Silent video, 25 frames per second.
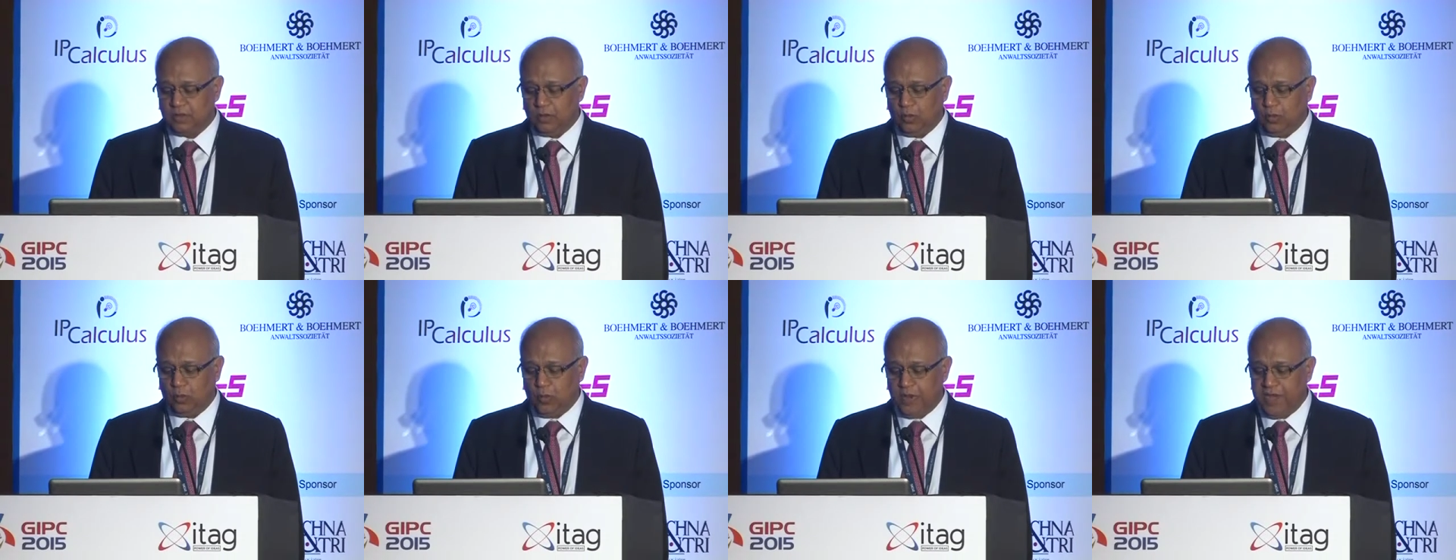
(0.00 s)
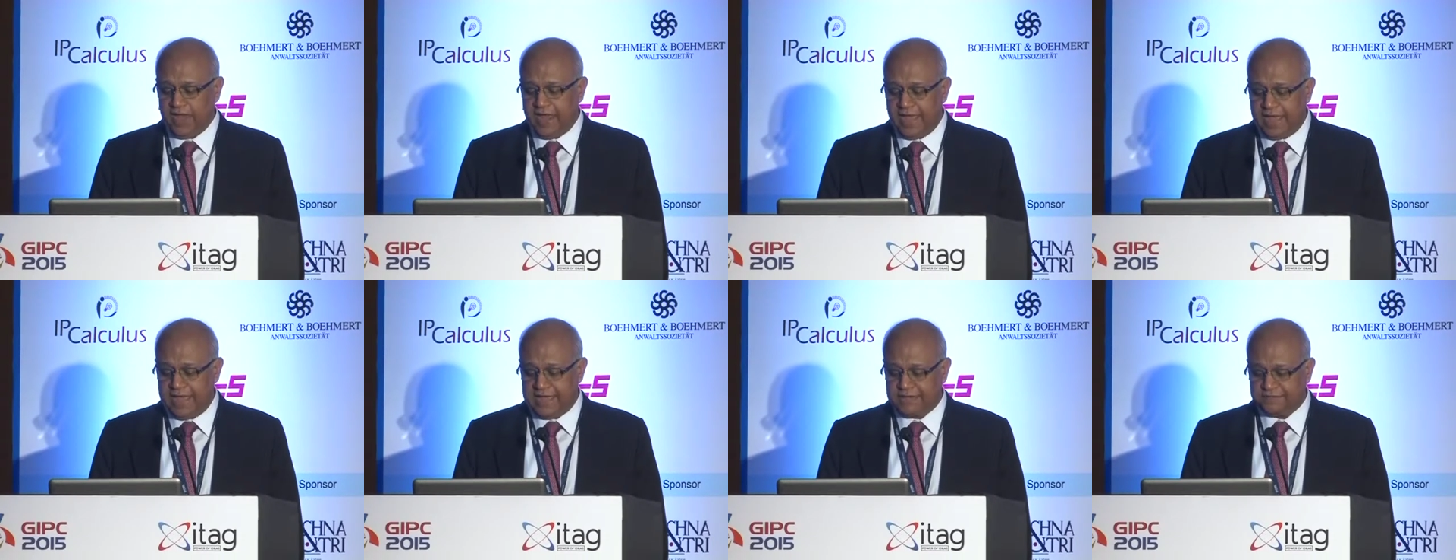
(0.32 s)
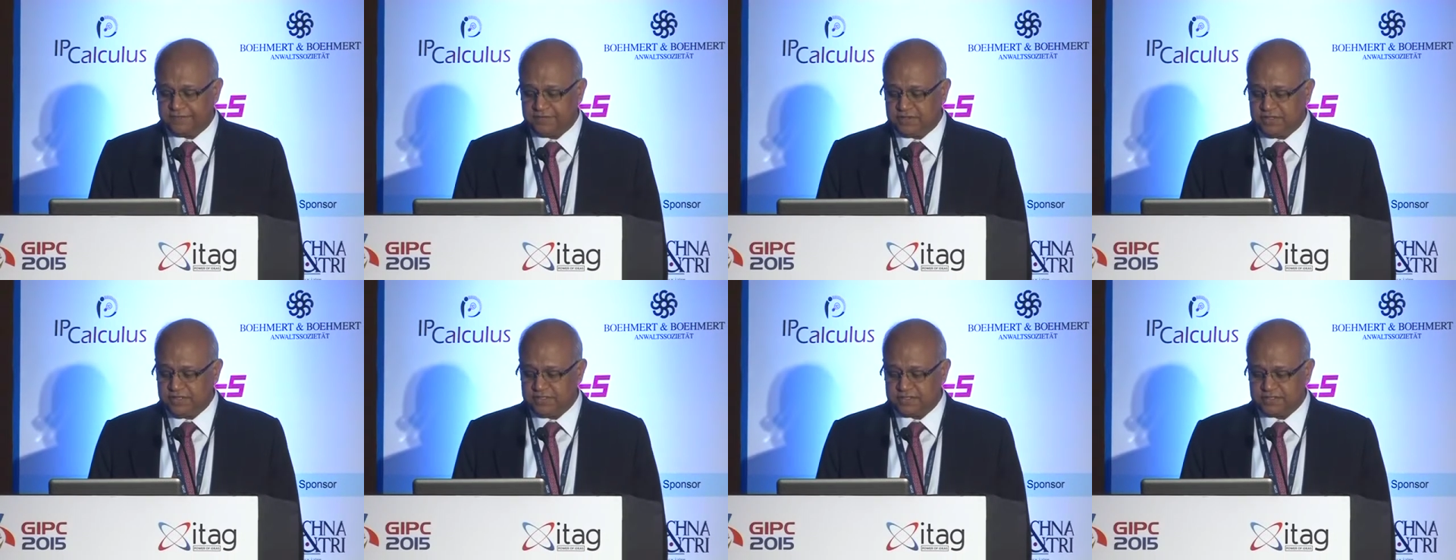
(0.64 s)
We
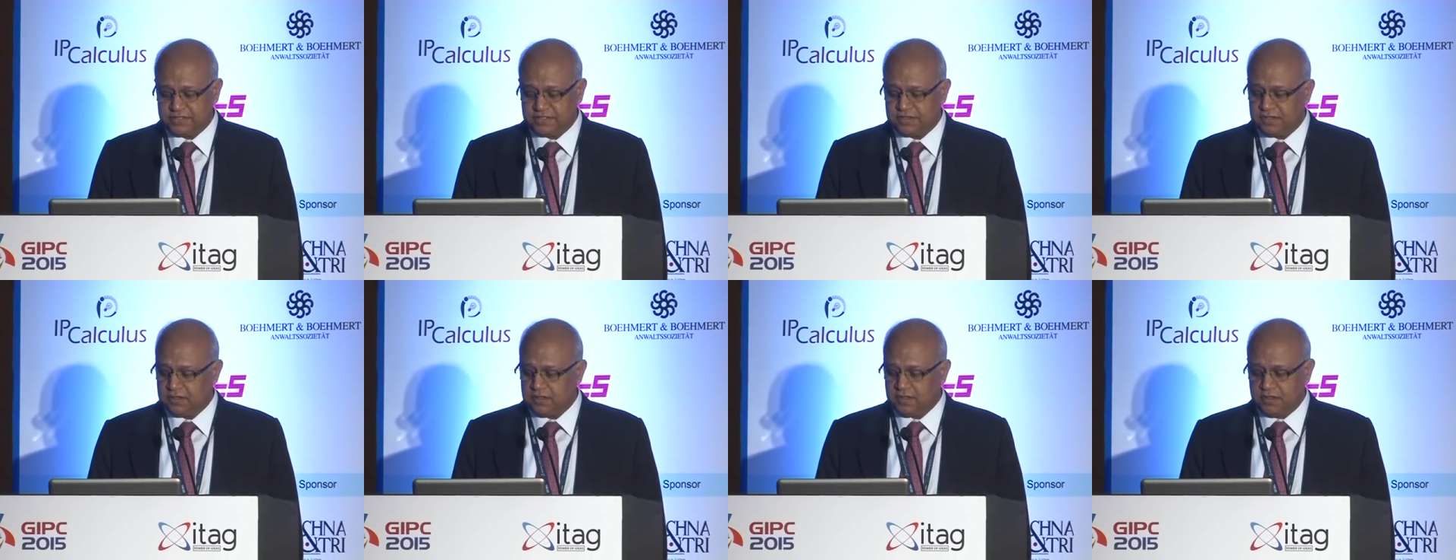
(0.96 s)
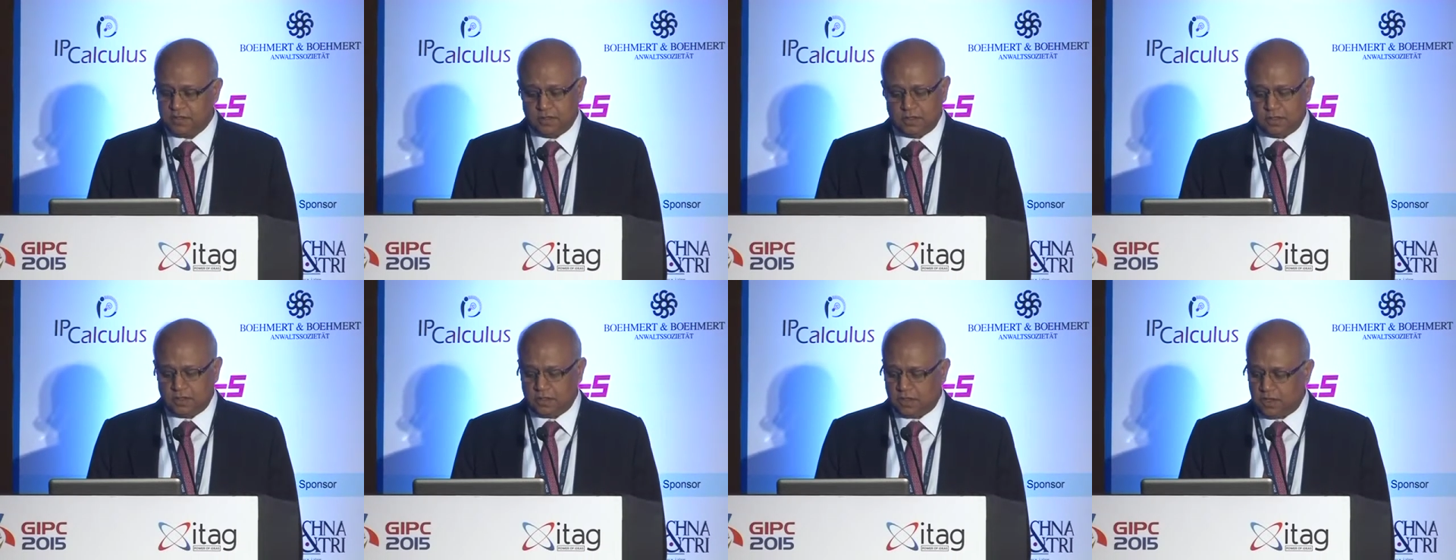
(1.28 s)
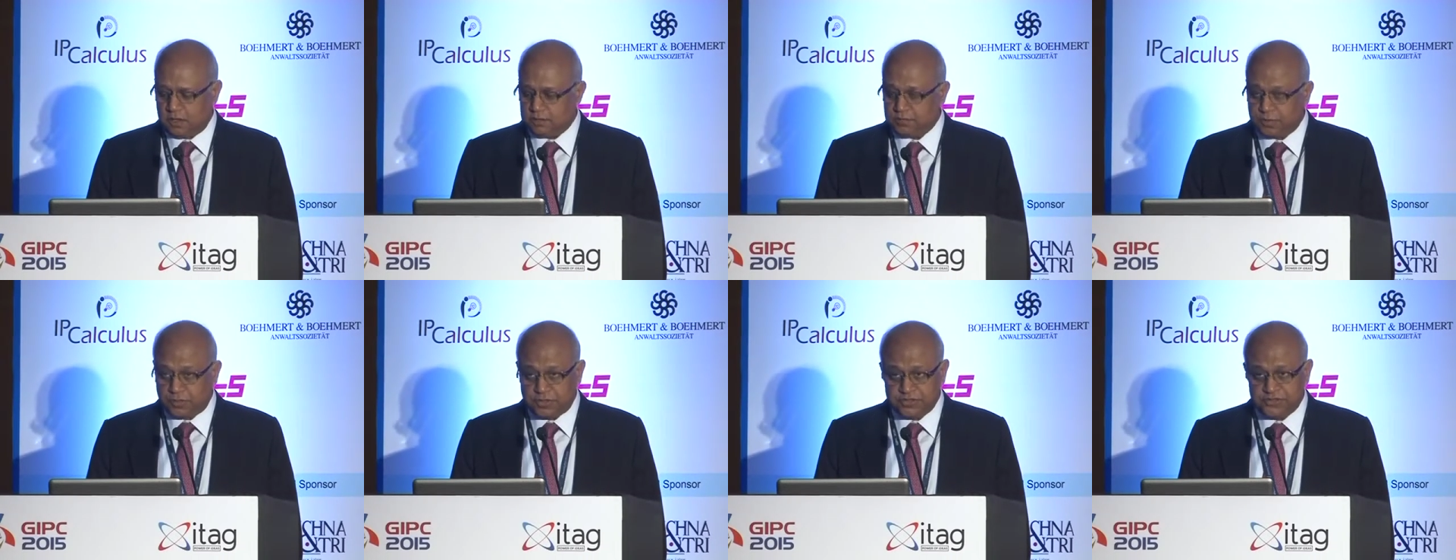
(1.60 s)
have these
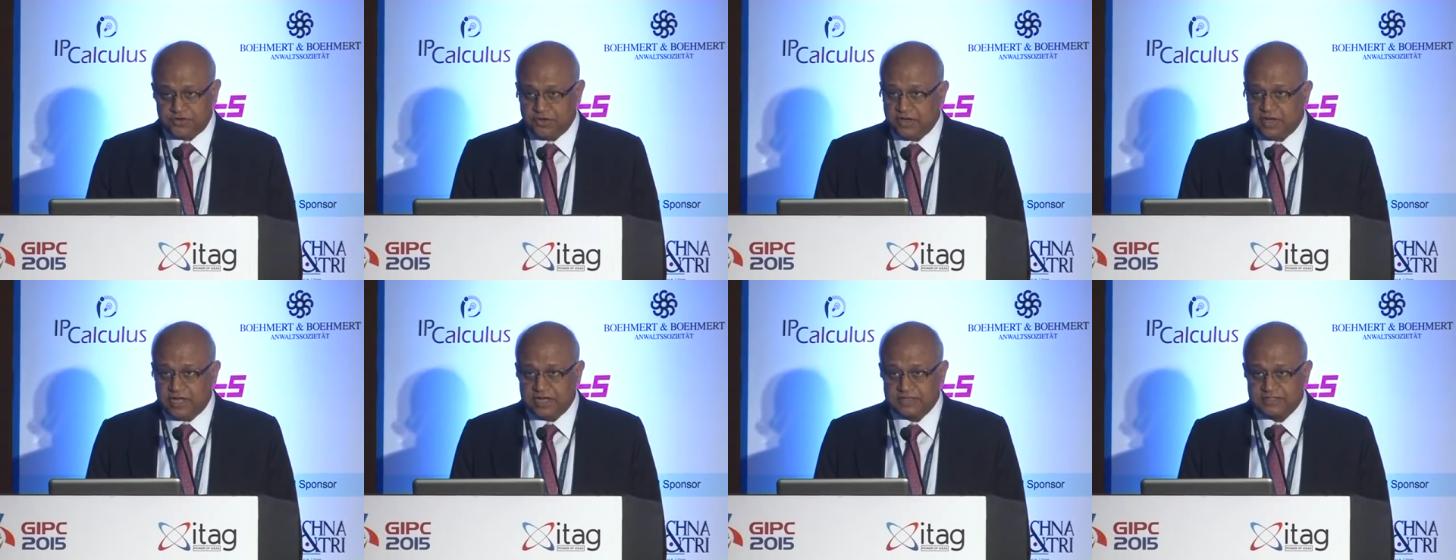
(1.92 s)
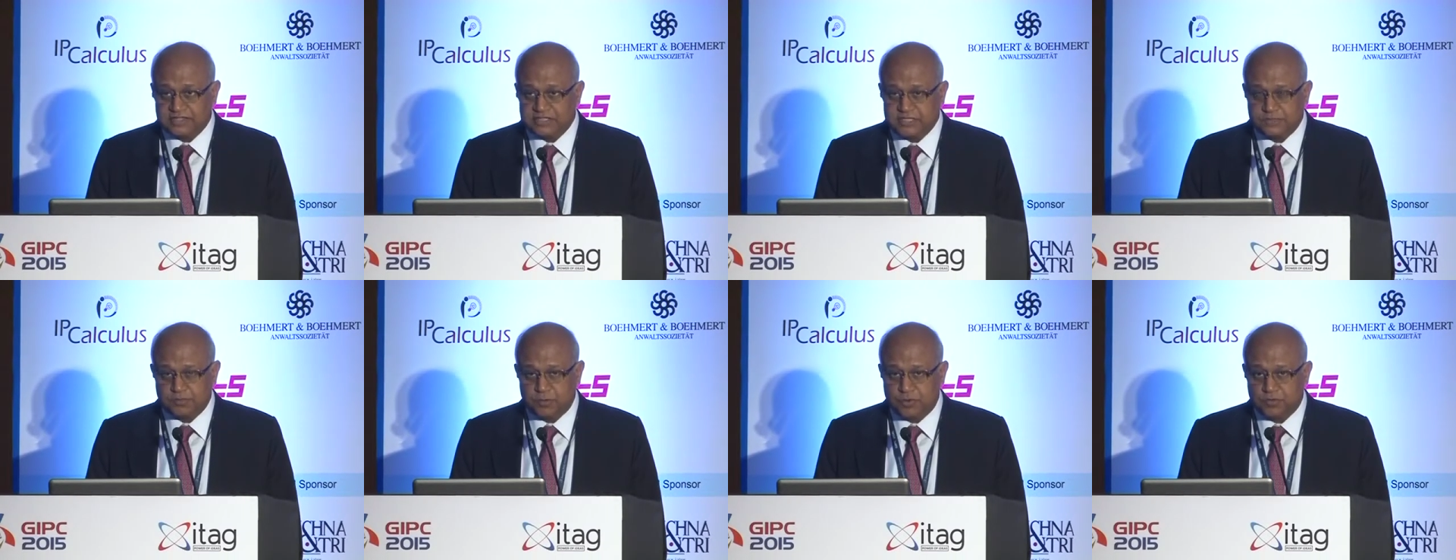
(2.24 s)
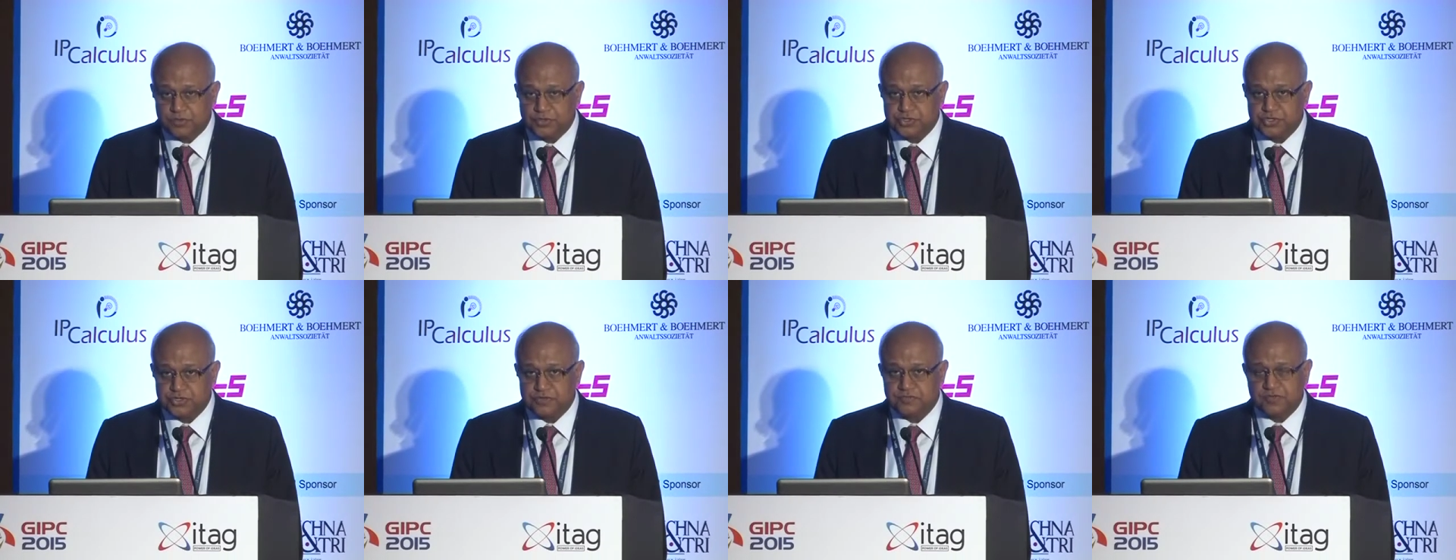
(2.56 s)
compulsory license
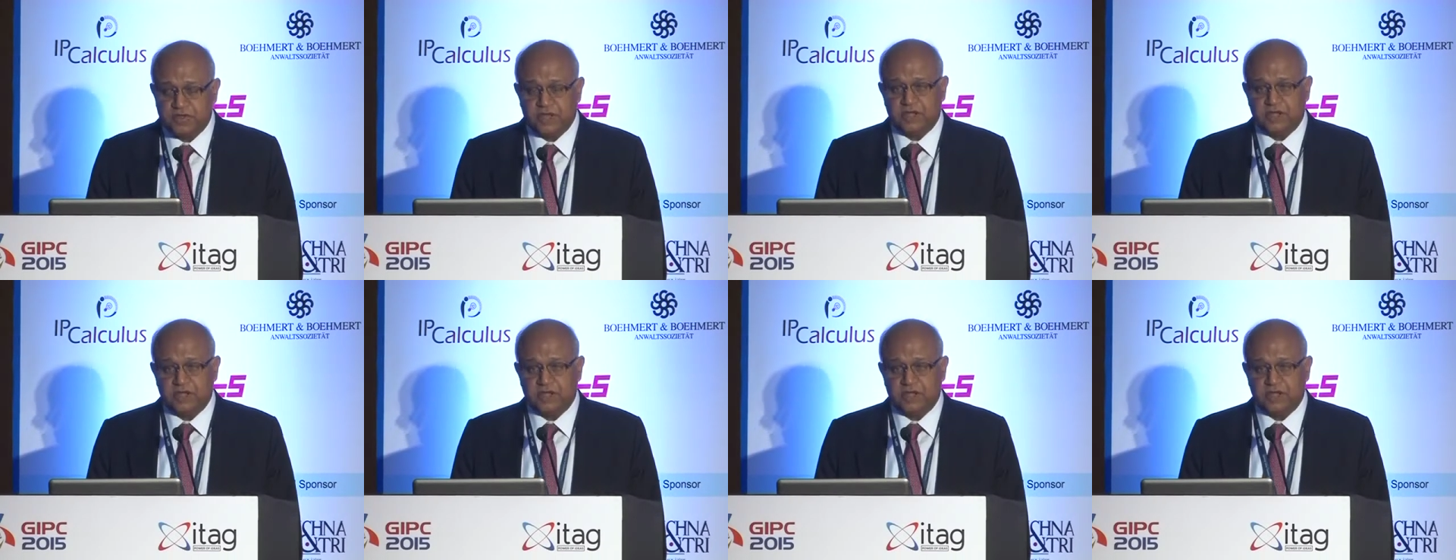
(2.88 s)
provision,